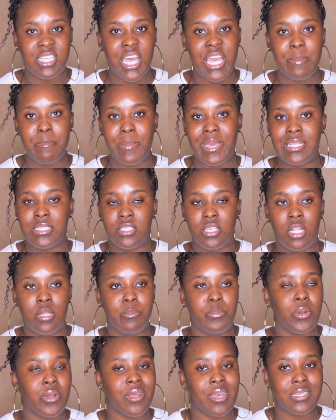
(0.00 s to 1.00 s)
like
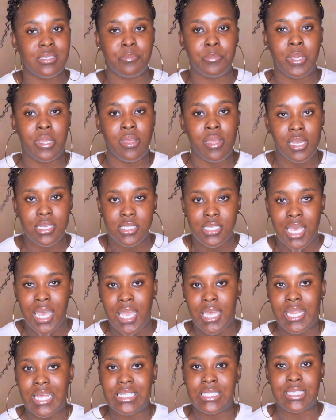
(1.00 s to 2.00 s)
benzoyl
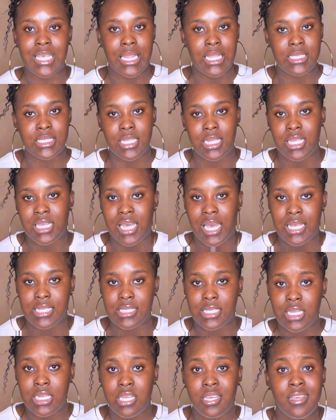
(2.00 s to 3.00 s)
peroxide and salicylic
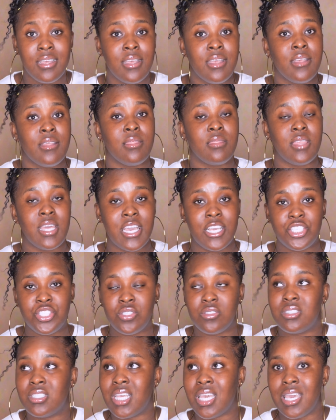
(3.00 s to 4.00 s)
acid, they
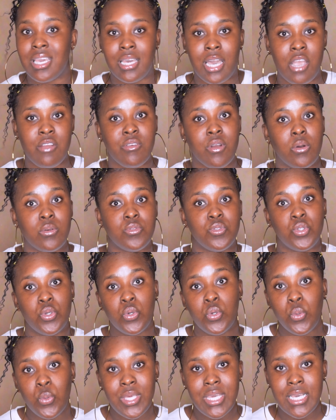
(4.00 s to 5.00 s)
should take around
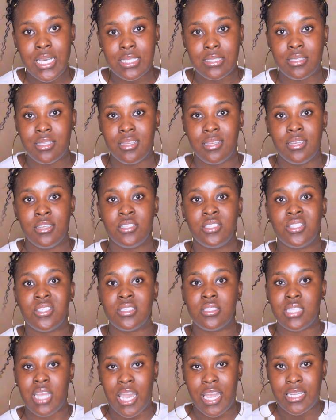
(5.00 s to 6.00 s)
2 weeks
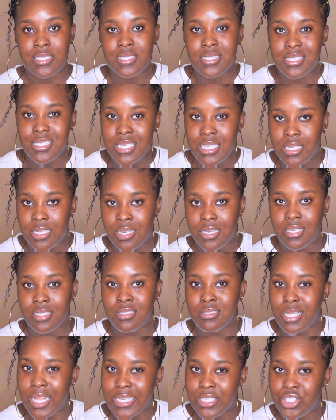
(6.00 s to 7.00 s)
to start seeing
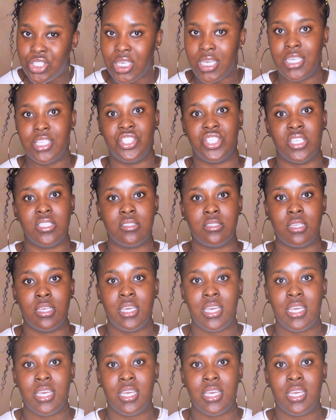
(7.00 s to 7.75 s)
like changes